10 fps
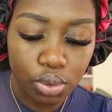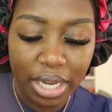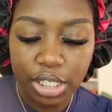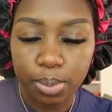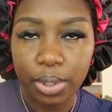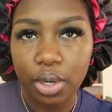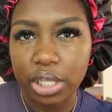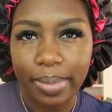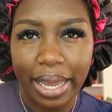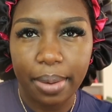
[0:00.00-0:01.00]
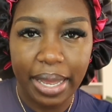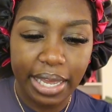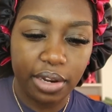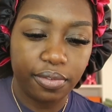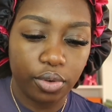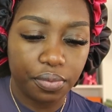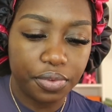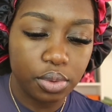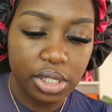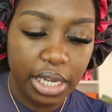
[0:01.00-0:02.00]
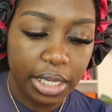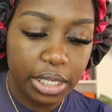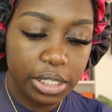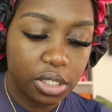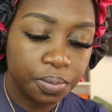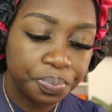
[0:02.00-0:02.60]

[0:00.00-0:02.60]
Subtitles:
So I just put it on the back of my hand for a few seconds